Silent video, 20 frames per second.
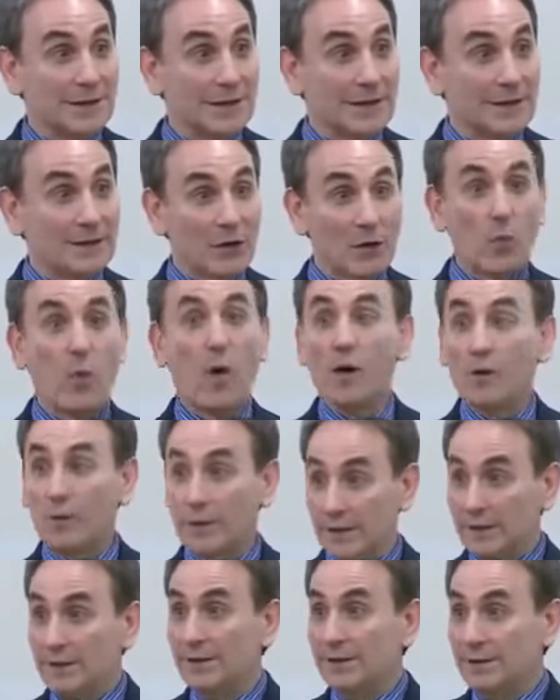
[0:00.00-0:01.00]
and the
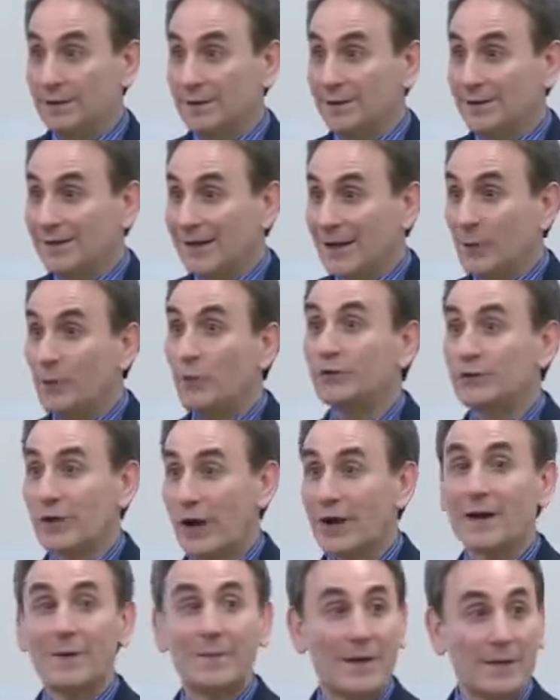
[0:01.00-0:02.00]
quality, and we'll
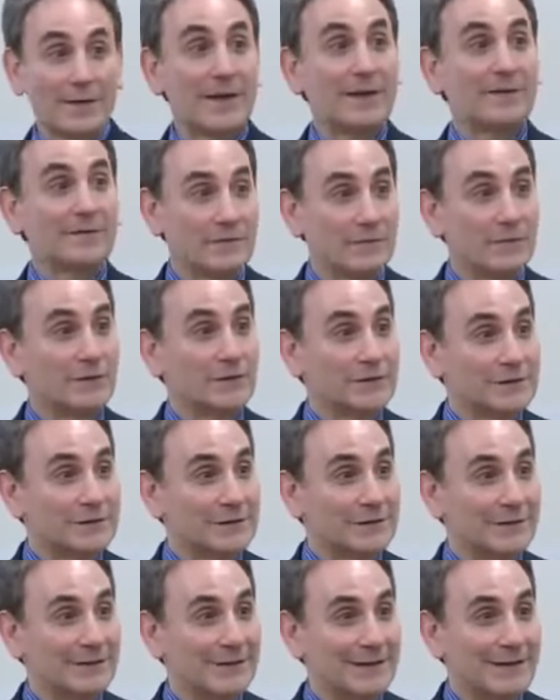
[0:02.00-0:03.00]
talk about that
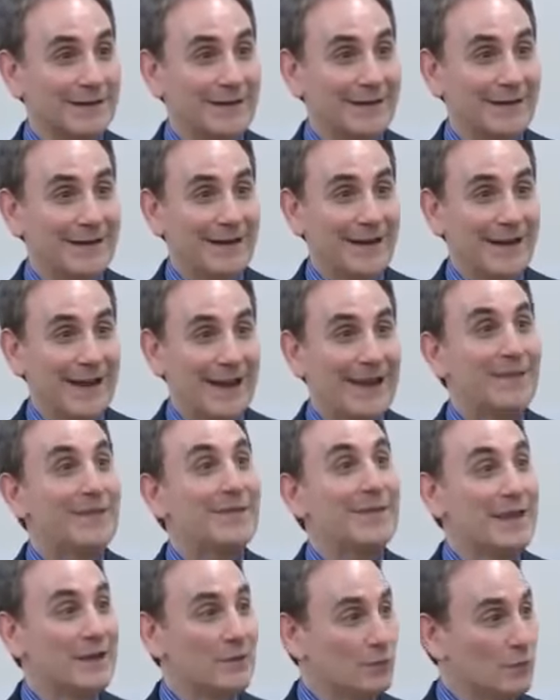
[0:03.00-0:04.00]
first. And
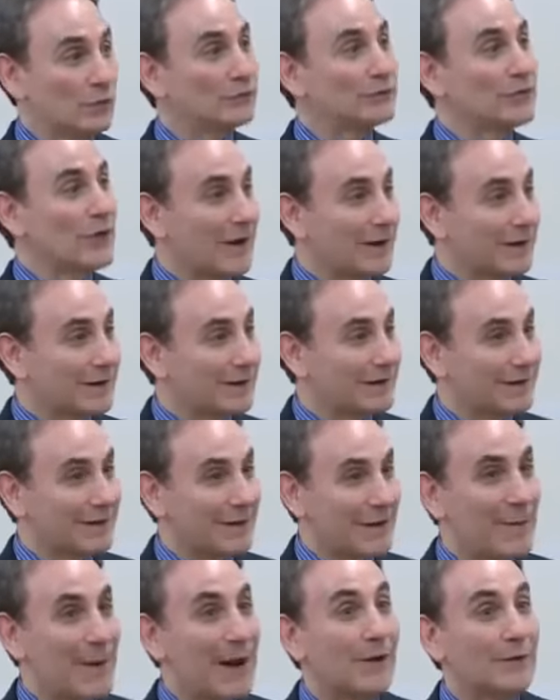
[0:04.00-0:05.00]
then we'll talk
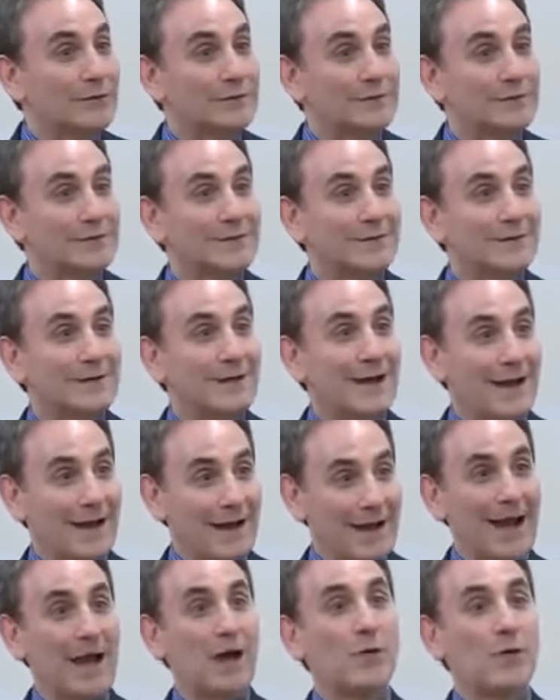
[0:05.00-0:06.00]
about
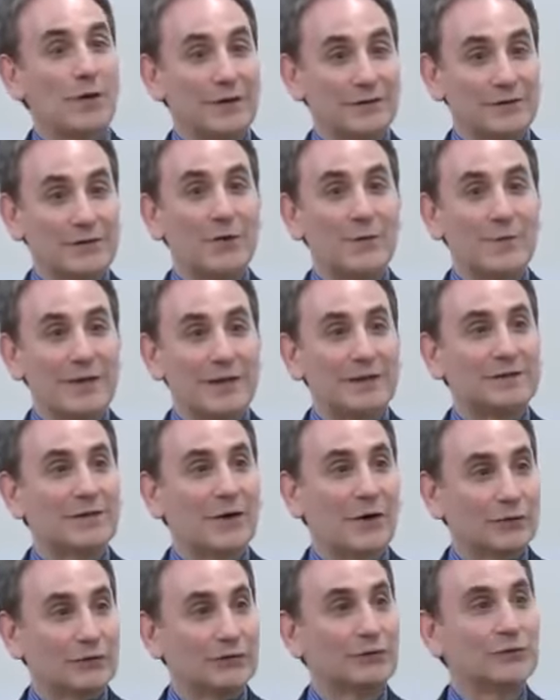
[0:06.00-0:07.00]
how Atomy is
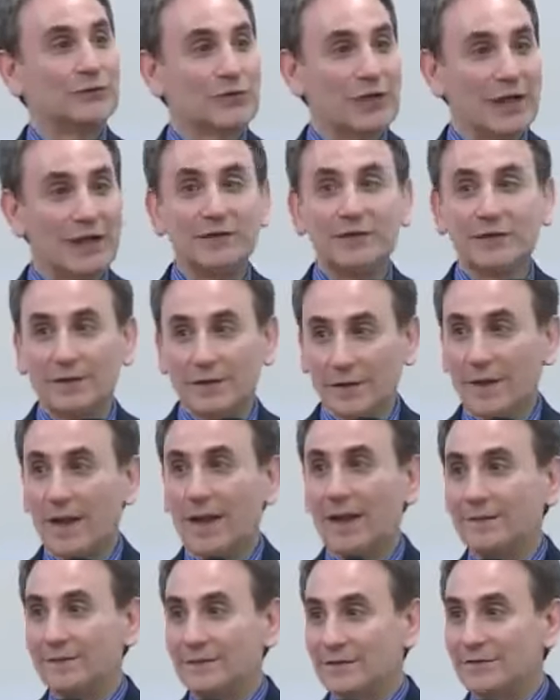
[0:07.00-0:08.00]
also changing the
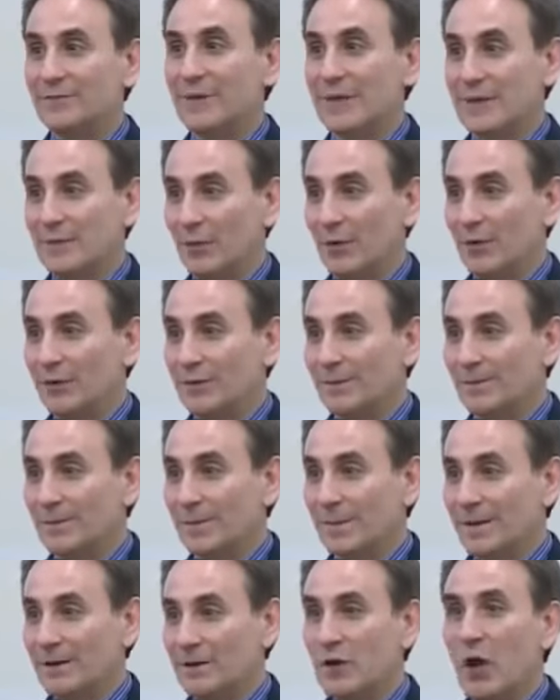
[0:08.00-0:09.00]
lives of people,
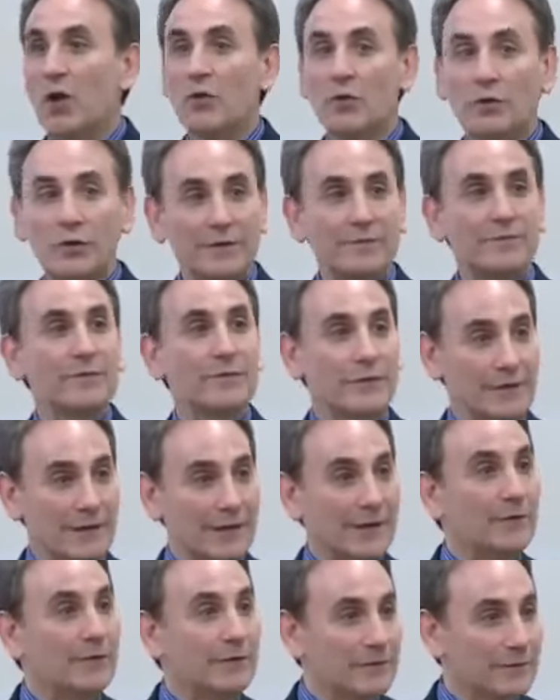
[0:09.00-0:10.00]
not only for their
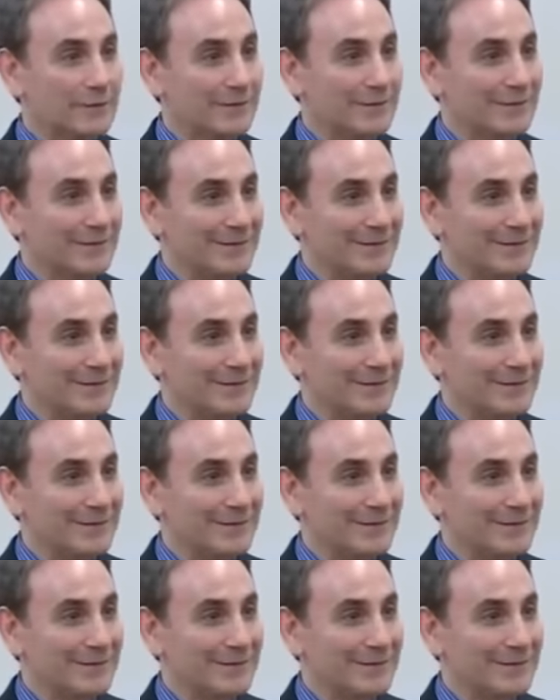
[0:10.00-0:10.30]
health,